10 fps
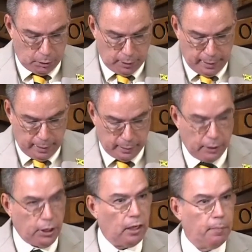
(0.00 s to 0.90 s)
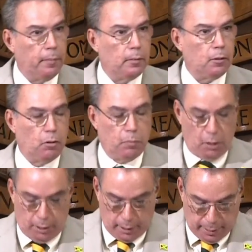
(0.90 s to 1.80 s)
So, ladies and gentlemen, good
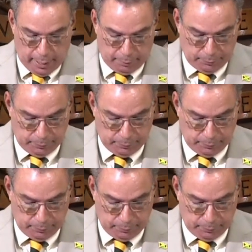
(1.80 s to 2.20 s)
morning again.